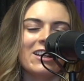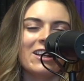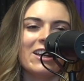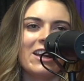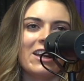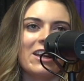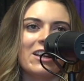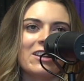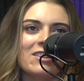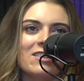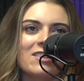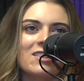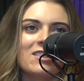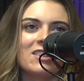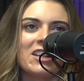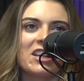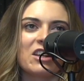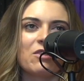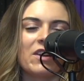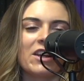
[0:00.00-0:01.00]
and
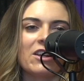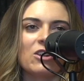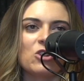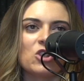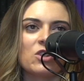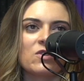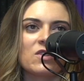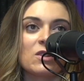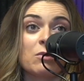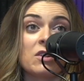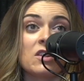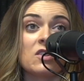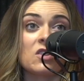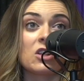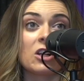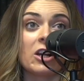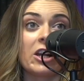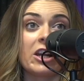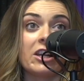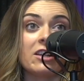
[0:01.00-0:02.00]
take advantage of some of
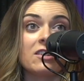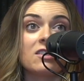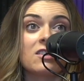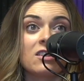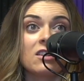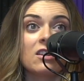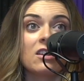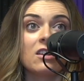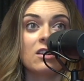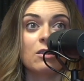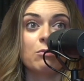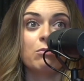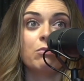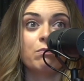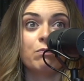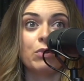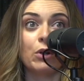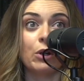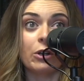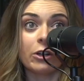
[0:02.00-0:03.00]
these great
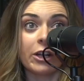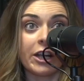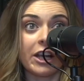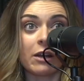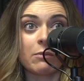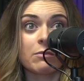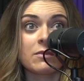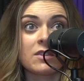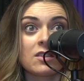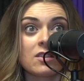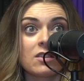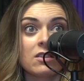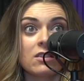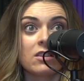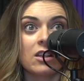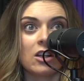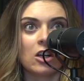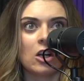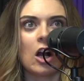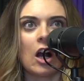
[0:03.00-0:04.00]
programs
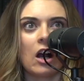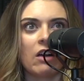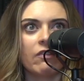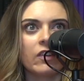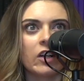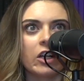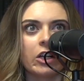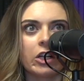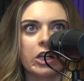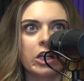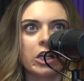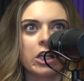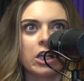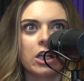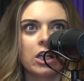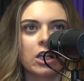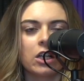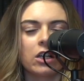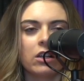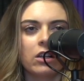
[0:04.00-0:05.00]
that are offered
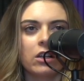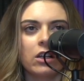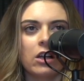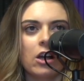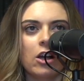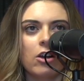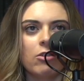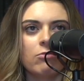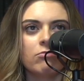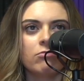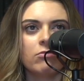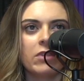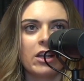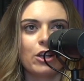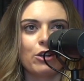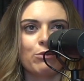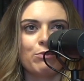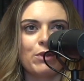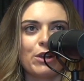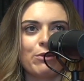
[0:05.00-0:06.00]
and
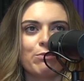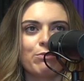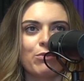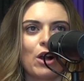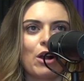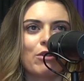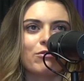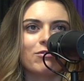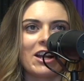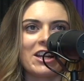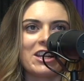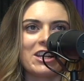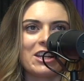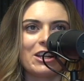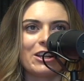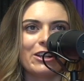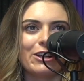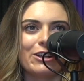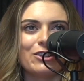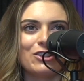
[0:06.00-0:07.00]
are being brought right
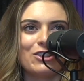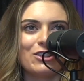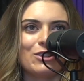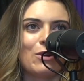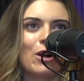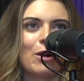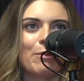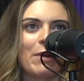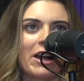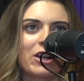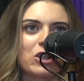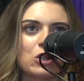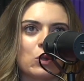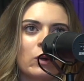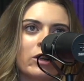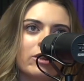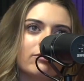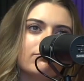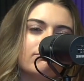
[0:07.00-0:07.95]
here to our back door.